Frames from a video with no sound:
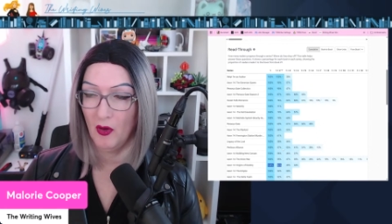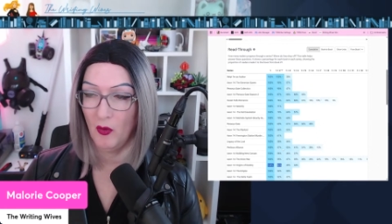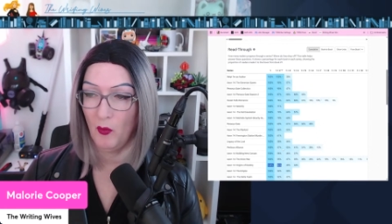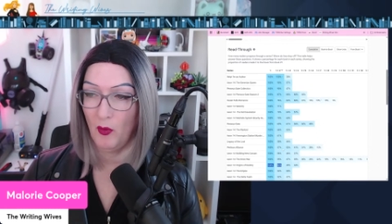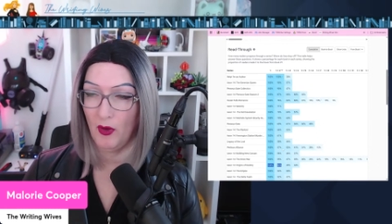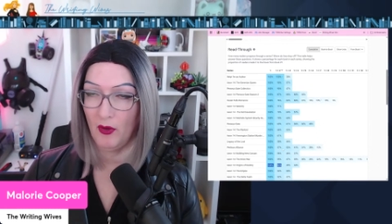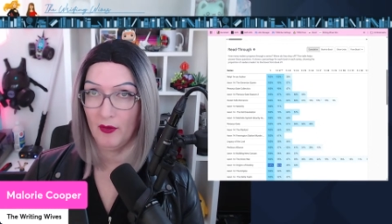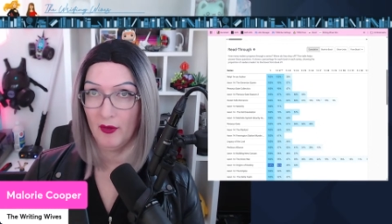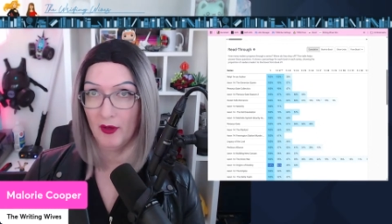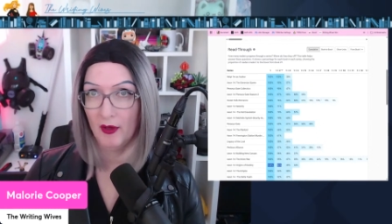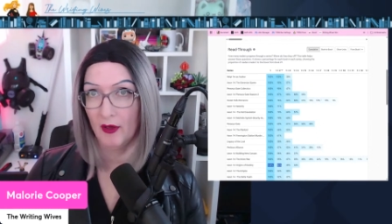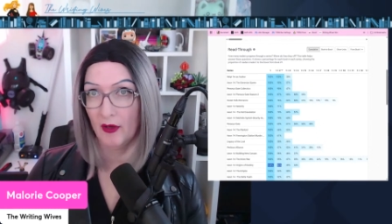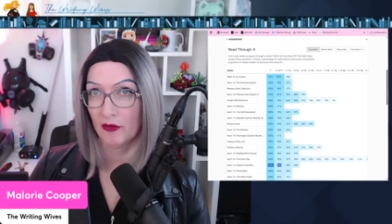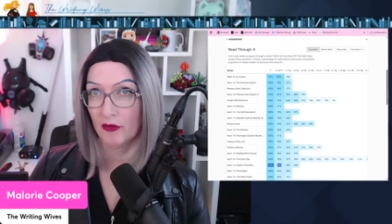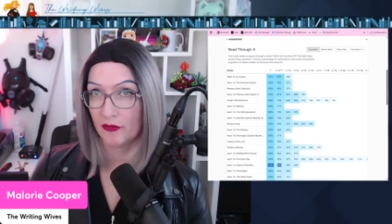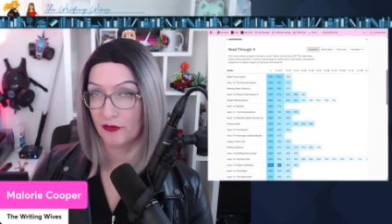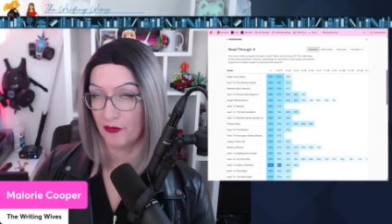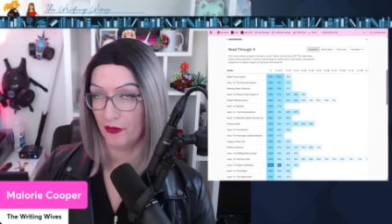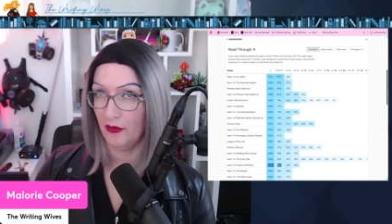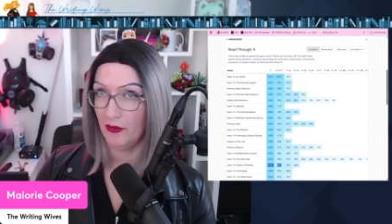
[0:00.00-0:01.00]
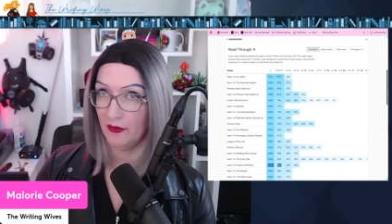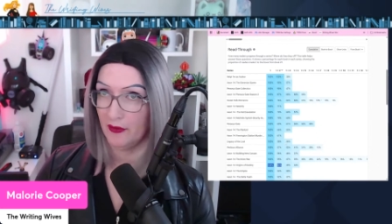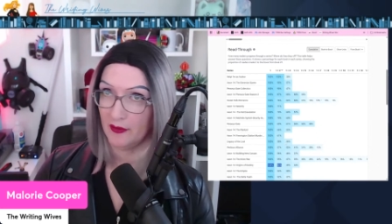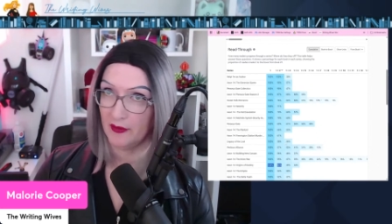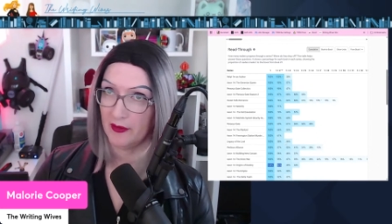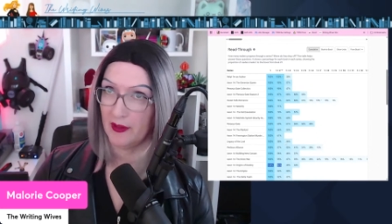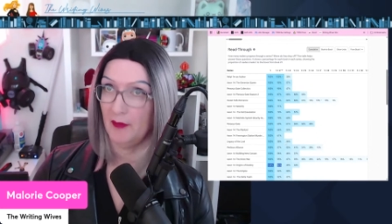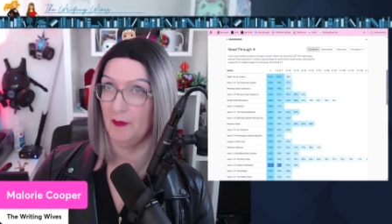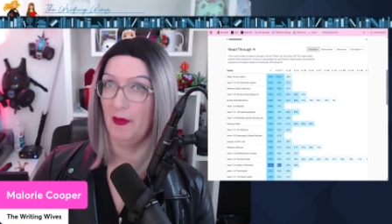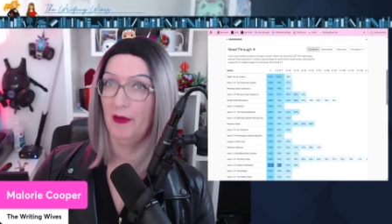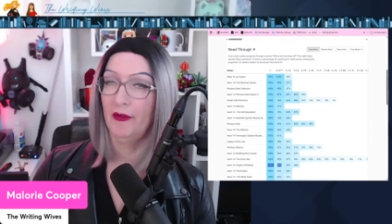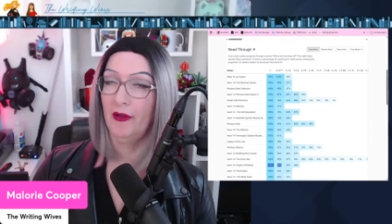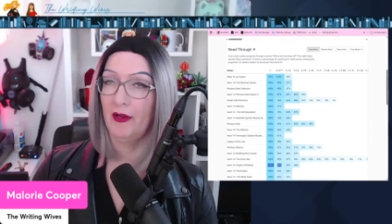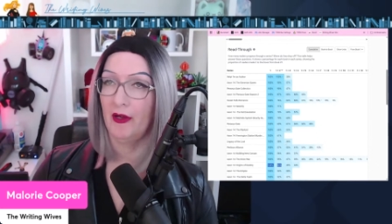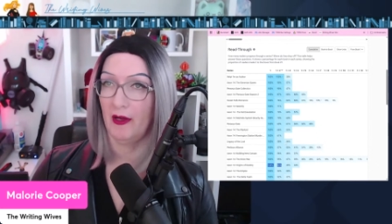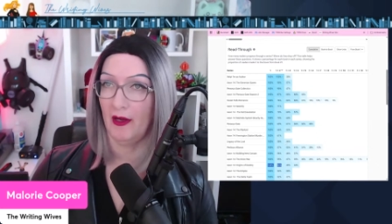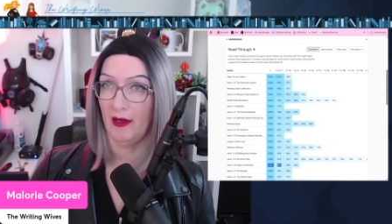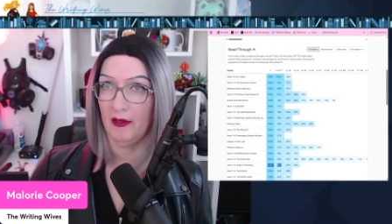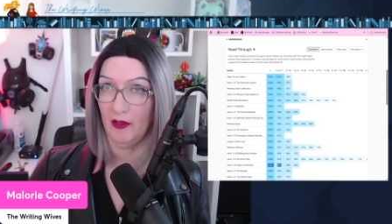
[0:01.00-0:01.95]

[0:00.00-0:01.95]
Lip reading: Well, sure, that means like,